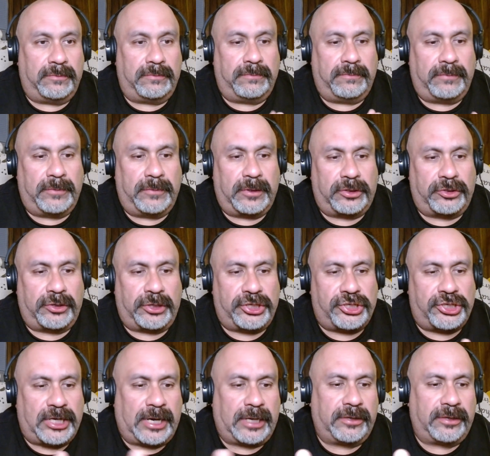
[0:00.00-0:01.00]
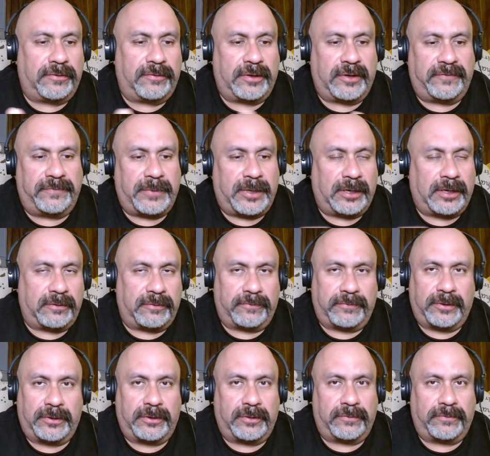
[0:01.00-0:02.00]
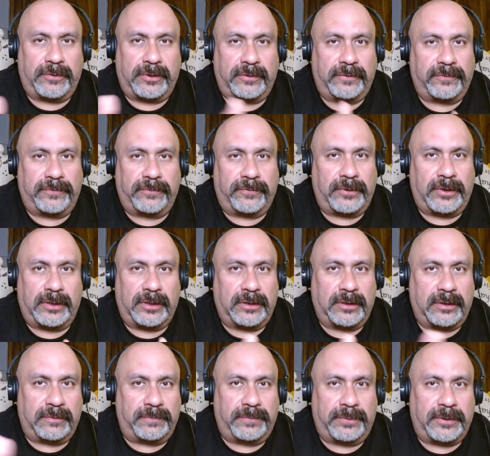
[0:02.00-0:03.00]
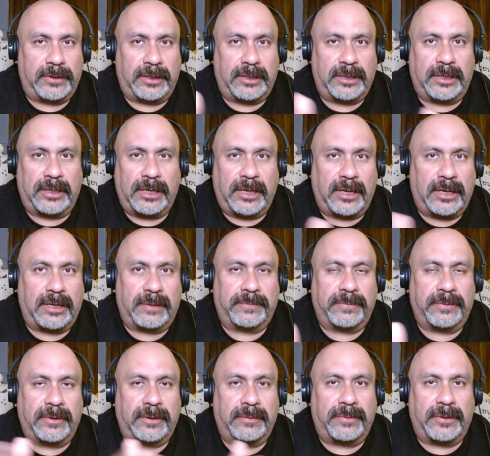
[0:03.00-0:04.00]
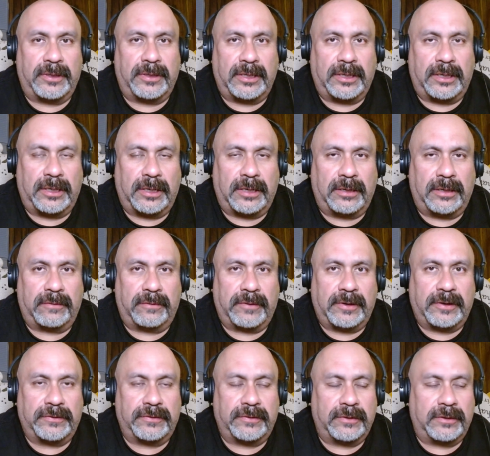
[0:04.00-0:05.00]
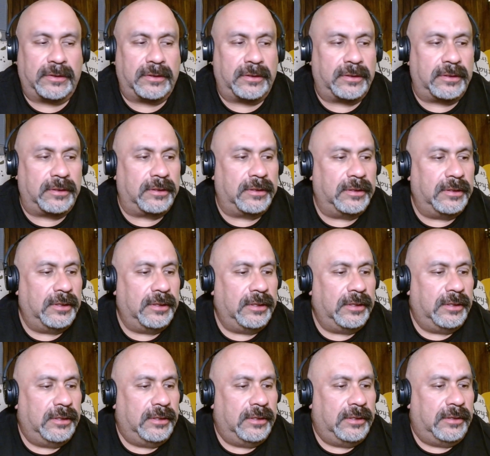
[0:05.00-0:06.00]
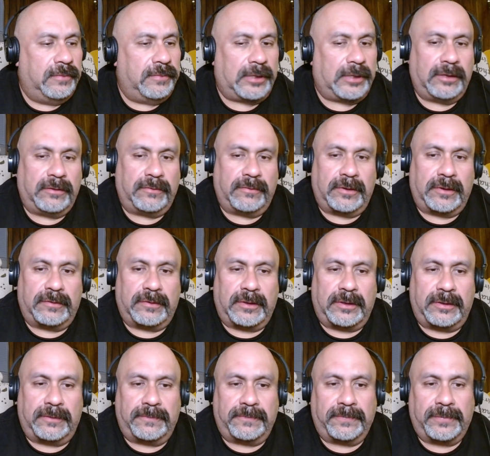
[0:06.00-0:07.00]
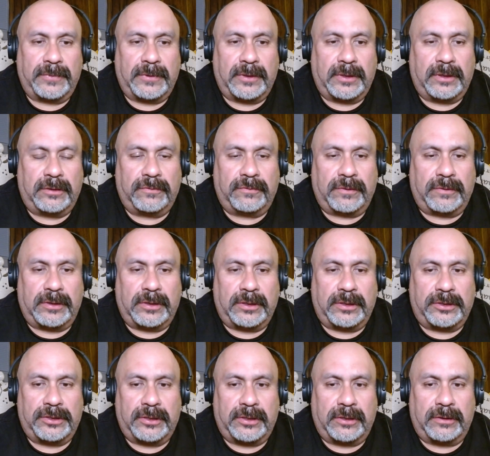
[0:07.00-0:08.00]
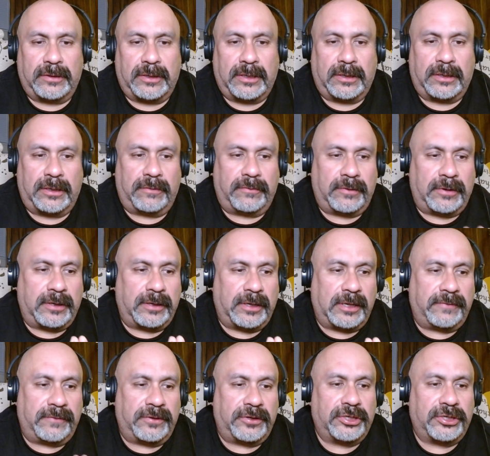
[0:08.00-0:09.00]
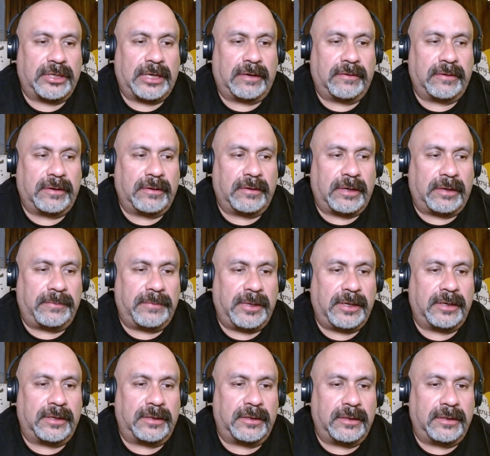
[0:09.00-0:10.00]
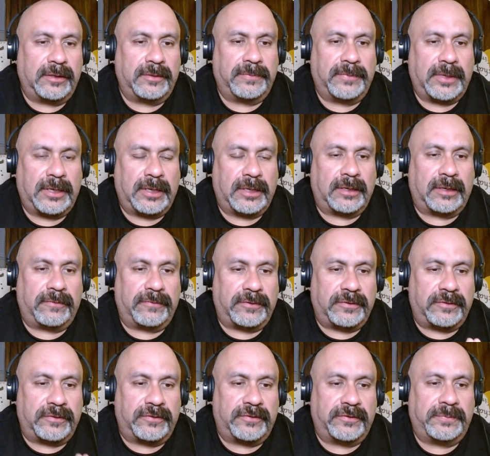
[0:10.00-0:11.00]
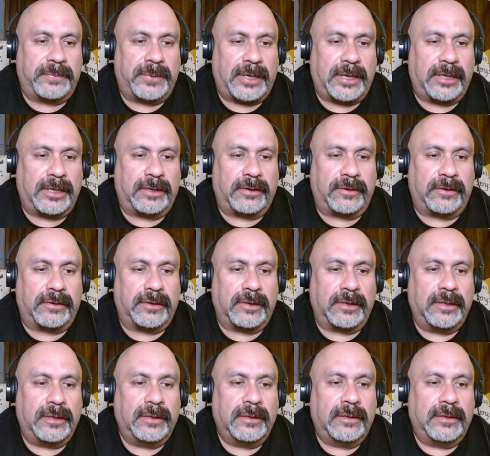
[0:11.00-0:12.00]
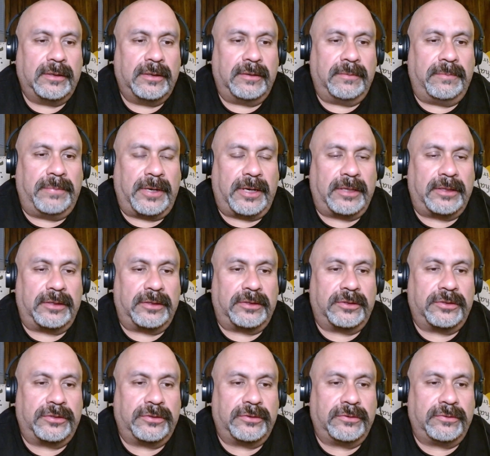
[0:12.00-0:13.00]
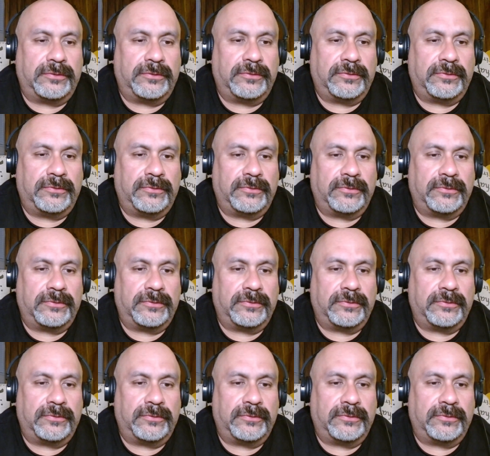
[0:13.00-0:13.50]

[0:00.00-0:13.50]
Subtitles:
the trajectory of my career would have went completely up. But then I got arrested, and but anyways, I just wanted to share that. I wanted to give a shout out. I met a young man that was inspired by the two